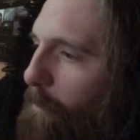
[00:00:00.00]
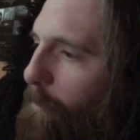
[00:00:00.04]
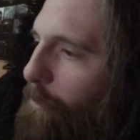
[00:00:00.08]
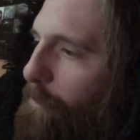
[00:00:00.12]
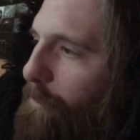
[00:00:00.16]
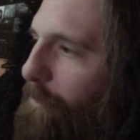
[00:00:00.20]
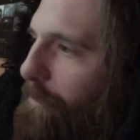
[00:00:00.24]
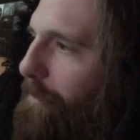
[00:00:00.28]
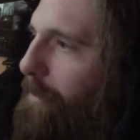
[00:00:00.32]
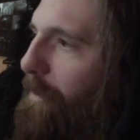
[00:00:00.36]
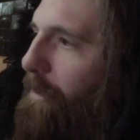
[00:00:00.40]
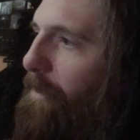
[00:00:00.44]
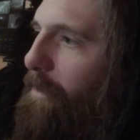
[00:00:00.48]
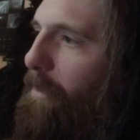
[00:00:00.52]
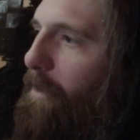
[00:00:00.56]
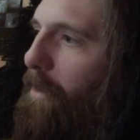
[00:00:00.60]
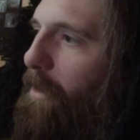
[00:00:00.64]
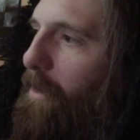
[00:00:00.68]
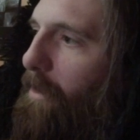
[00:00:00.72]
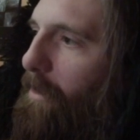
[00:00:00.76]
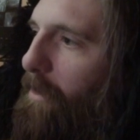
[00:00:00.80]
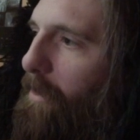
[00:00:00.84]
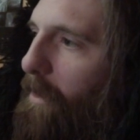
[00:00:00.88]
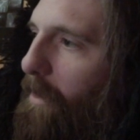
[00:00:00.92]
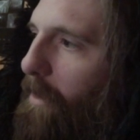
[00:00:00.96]
She's good in
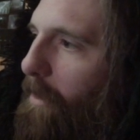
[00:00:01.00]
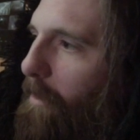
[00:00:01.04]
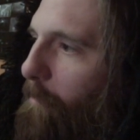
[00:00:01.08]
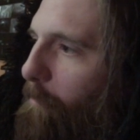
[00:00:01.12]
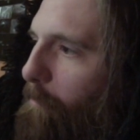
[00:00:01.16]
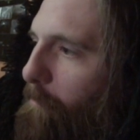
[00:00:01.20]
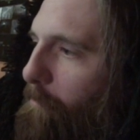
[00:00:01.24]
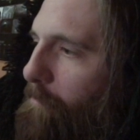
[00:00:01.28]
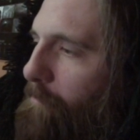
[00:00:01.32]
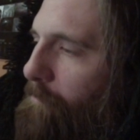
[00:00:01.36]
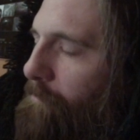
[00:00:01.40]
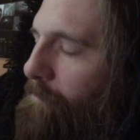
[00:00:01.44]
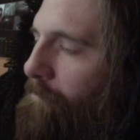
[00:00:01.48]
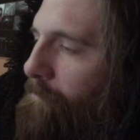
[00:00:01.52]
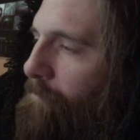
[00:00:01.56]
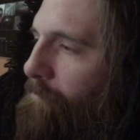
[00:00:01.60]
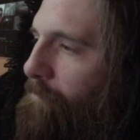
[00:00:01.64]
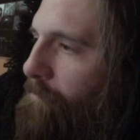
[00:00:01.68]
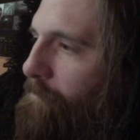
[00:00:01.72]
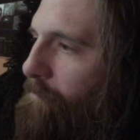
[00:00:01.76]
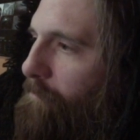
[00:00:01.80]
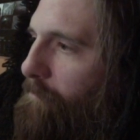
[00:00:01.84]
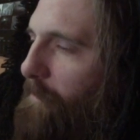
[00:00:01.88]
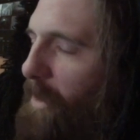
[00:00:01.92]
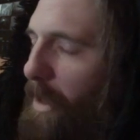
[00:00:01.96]
that. Um,
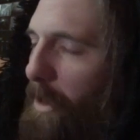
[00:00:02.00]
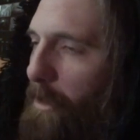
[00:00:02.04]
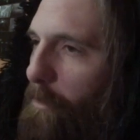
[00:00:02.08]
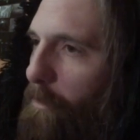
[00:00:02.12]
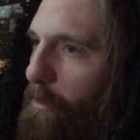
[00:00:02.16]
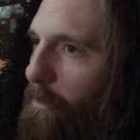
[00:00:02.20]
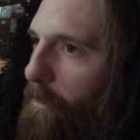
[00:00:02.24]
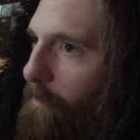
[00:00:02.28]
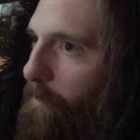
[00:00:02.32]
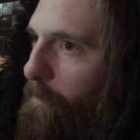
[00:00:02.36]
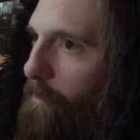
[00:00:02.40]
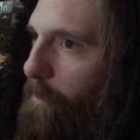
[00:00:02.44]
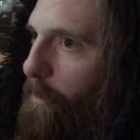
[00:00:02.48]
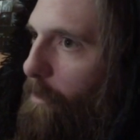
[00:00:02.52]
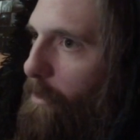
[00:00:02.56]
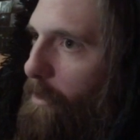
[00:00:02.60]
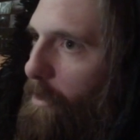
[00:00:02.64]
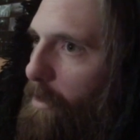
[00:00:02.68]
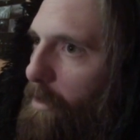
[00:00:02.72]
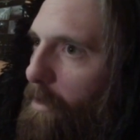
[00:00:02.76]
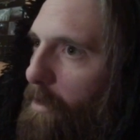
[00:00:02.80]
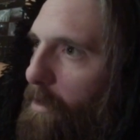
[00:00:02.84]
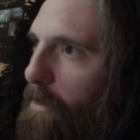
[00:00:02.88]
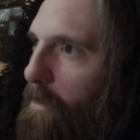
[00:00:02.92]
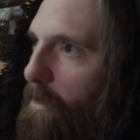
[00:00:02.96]
Enter the
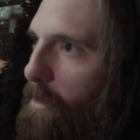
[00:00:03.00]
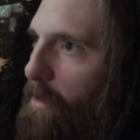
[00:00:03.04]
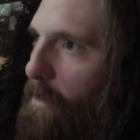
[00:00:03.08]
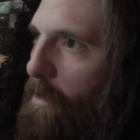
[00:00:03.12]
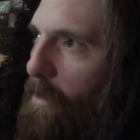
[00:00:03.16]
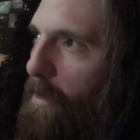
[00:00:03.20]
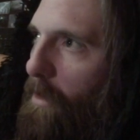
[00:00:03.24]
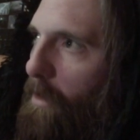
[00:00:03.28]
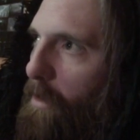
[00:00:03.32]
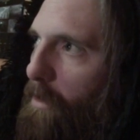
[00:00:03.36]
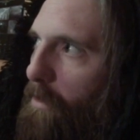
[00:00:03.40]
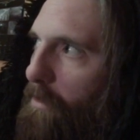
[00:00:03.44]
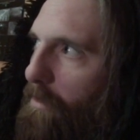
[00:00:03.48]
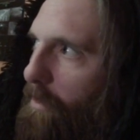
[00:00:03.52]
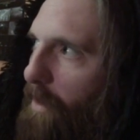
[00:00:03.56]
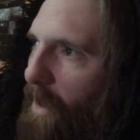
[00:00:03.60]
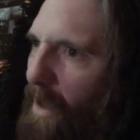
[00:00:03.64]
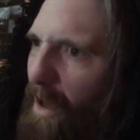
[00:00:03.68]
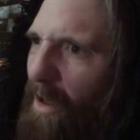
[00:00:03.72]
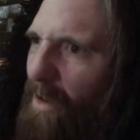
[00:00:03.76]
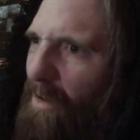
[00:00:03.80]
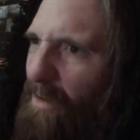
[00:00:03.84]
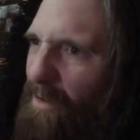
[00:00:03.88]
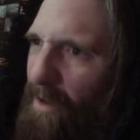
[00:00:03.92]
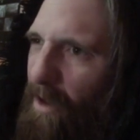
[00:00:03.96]
Void.
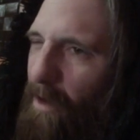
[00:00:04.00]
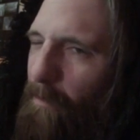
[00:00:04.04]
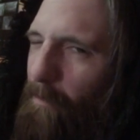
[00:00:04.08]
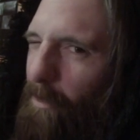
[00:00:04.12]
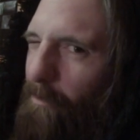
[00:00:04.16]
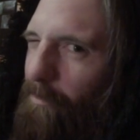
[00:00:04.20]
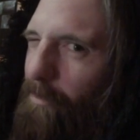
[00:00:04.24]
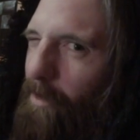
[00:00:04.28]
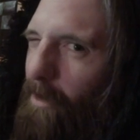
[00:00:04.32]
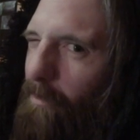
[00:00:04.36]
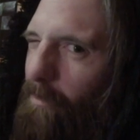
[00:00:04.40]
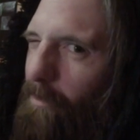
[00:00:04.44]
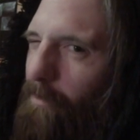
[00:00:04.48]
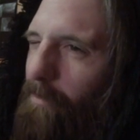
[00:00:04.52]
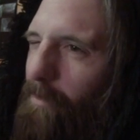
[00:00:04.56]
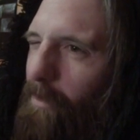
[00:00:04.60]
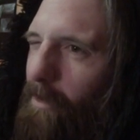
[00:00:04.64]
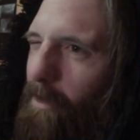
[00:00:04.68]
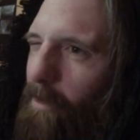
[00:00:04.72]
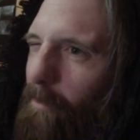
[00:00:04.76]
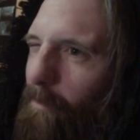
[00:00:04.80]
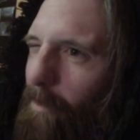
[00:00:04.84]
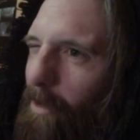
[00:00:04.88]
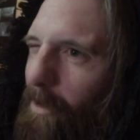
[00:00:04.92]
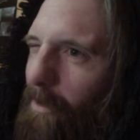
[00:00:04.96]
Not not my favorite
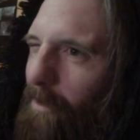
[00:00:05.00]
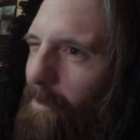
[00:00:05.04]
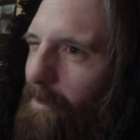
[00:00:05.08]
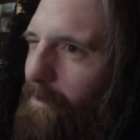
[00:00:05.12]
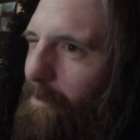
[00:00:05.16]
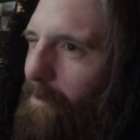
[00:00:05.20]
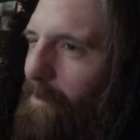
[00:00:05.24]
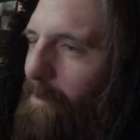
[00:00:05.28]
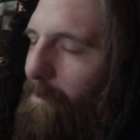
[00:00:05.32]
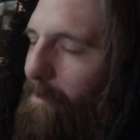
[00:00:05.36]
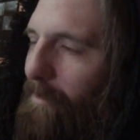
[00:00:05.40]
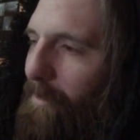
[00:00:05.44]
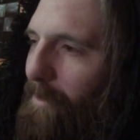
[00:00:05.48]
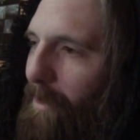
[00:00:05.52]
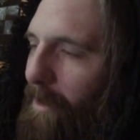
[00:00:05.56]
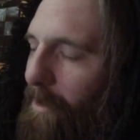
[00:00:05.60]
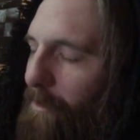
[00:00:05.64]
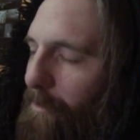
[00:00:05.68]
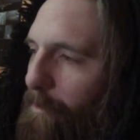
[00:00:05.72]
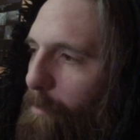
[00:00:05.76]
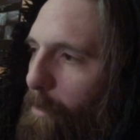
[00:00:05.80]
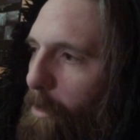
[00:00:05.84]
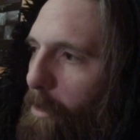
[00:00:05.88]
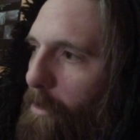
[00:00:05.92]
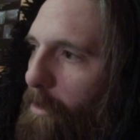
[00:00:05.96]
film, honestly.
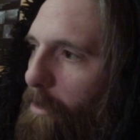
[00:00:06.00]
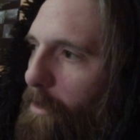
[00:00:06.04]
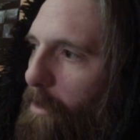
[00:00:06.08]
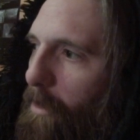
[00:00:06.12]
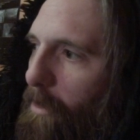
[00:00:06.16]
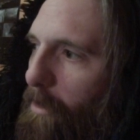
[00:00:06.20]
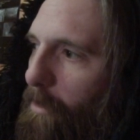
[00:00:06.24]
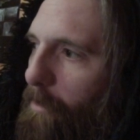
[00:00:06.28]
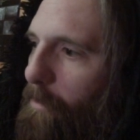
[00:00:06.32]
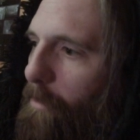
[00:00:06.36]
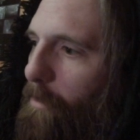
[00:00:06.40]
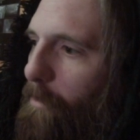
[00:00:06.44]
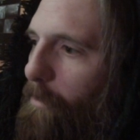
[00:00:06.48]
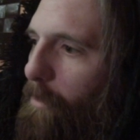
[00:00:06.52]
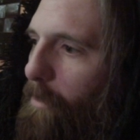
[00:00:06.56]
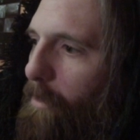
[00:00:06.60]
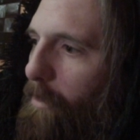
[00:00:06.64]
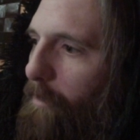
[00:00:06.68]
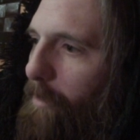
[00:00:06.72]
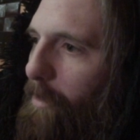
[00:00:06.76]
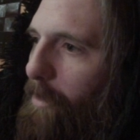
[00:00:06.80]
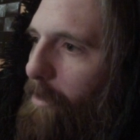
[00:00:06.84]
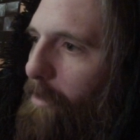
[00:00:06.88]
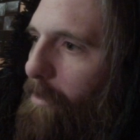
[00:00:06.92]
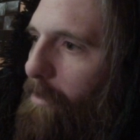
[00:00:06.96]
Gaspar Noé or
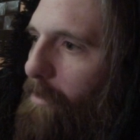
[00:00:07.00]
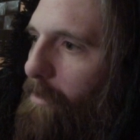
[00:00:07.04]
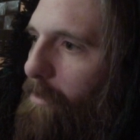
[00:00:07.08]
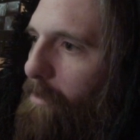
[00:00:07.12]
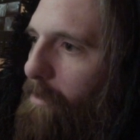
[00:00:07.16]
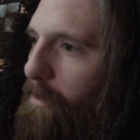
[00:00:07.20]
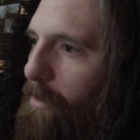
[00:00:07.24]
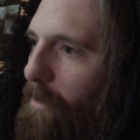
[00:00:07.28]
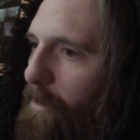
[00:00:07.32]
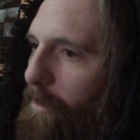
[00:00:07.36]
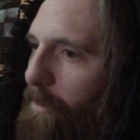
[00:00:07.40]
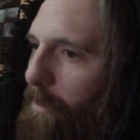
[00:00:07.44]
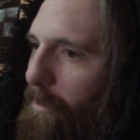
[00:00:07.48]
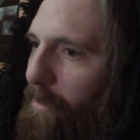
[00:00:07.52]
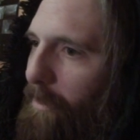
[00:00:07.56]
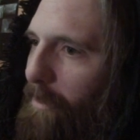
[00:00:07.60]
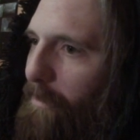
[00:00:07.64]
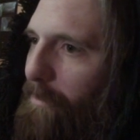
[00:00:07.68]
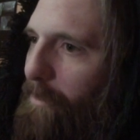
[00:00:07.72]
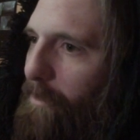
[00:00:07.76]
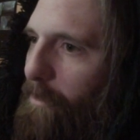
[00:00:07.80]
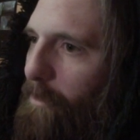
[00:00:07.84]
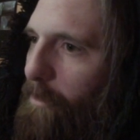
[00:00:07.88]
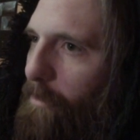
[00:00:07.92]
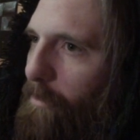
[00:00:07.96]
whatever. I think
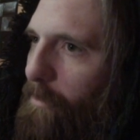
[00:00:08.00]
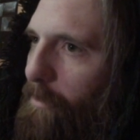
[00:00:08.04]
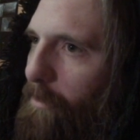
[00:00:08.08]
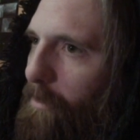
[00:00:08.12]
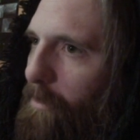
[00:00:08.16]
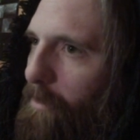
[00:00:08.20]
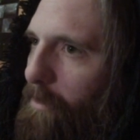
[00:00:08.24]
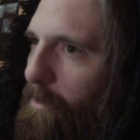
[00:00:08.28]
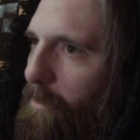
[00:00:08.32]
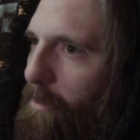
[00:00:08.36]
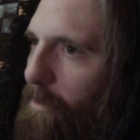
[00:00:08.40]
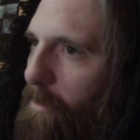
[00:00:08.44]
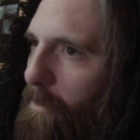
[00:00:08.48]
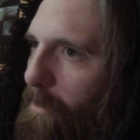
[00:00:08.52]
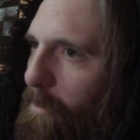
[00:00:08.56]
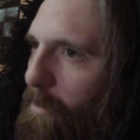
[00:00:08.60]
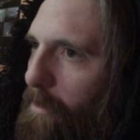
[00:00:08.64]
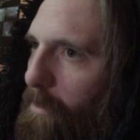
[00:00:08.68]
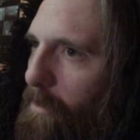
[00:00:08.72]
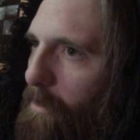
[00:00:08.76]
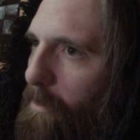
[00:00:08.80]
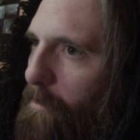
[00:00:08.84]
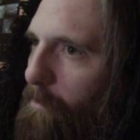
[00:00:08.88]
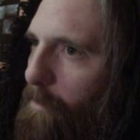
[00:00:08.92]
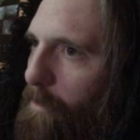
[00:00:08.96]
that's how you
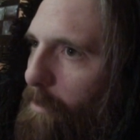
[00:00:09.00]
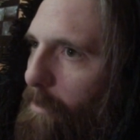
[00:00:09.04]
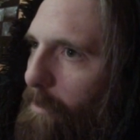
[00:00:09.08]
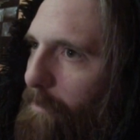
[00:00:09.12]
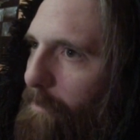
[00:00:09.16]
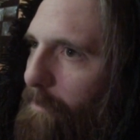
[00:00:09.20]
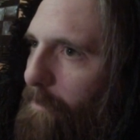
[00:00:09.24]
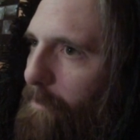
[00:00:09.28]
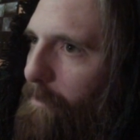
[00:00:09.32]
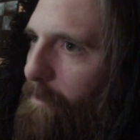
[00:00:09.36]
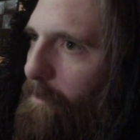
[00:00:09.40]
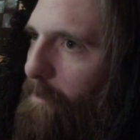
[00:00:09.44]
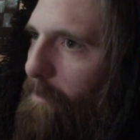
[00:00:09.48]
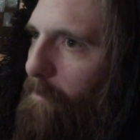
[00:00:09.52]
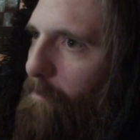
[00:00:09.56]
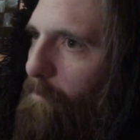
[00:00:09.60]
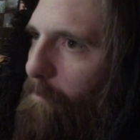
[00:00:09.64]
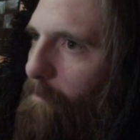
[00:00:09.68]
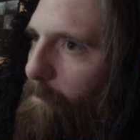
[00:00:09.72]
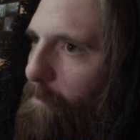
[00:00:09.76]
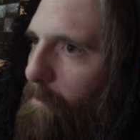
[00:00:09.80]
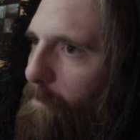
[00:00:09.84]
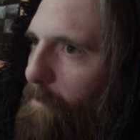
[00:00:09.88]
pronounce his name.